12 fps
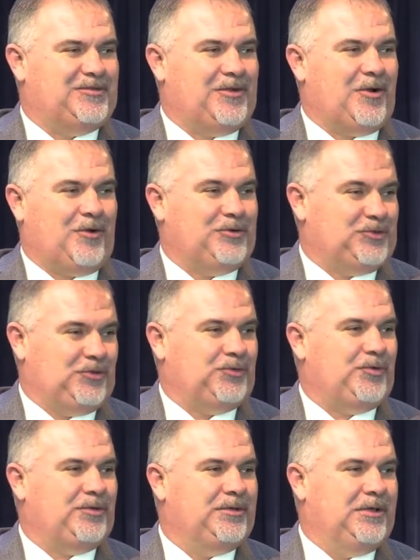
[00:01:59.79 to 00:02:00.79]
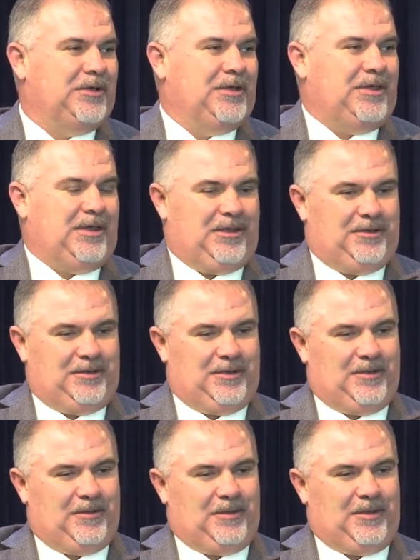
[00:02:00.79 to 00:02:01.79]
are our children. And
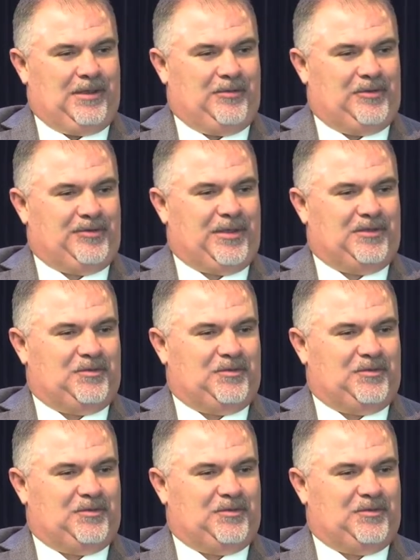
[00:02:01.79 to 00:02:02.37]
I want to thank